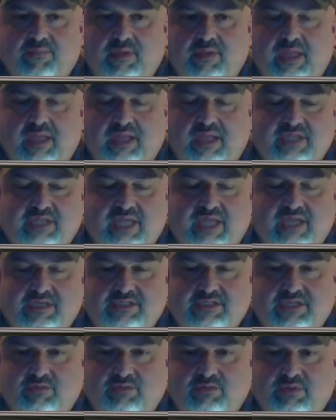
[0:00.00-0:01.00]
Actually, I had a
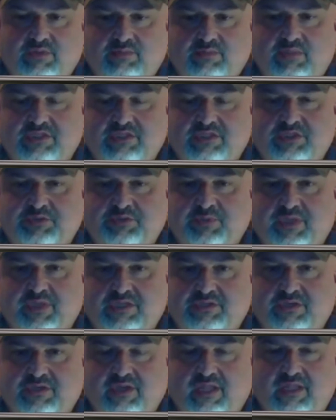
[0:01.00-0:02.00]
gentleman message me
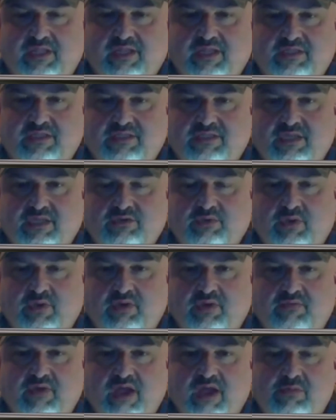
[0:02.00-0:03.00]
yesterday that he saw
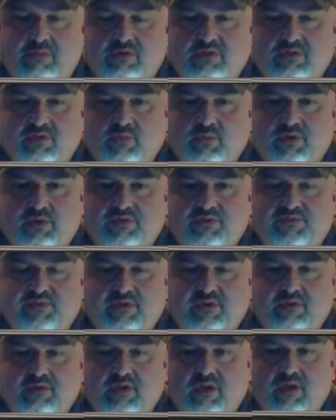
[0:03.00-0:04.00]
12 gobblers in one
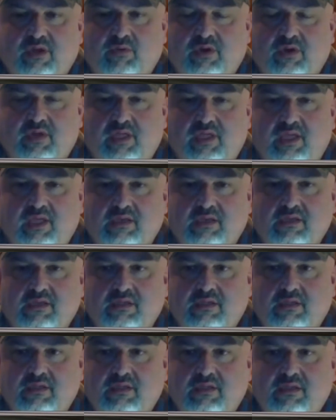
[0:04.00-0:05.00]
field, not one hen.
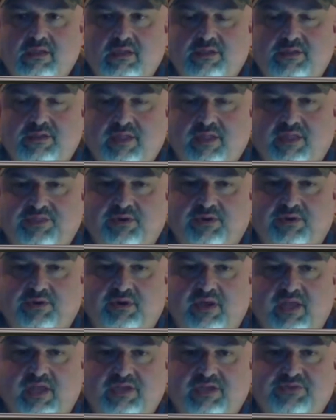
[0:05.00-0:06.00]
Now, 30
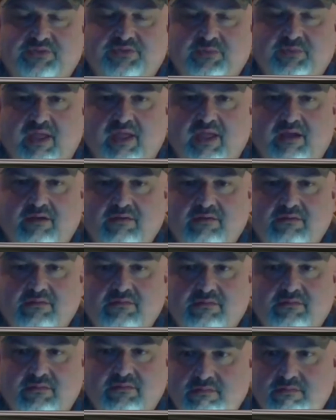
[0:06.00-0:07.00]
days from now,
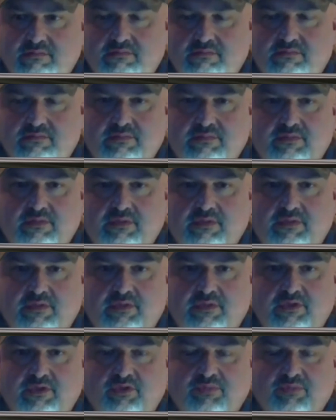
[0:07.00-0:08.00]

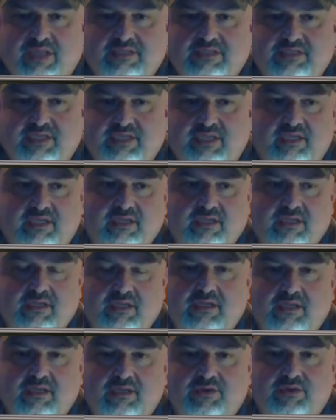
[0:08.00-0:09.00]
you might see
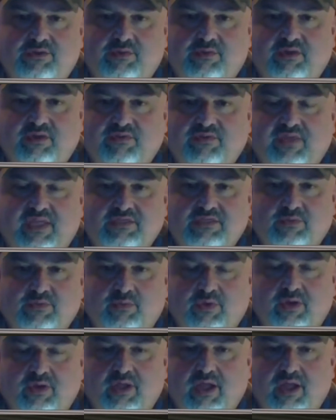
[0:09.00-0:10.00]
12 hens and
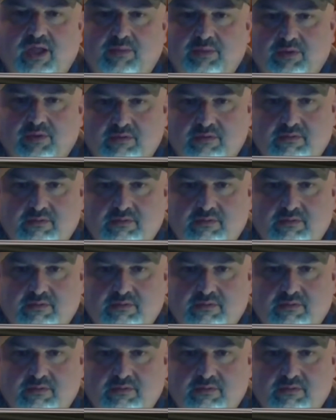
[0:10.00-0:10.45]
one gobbler.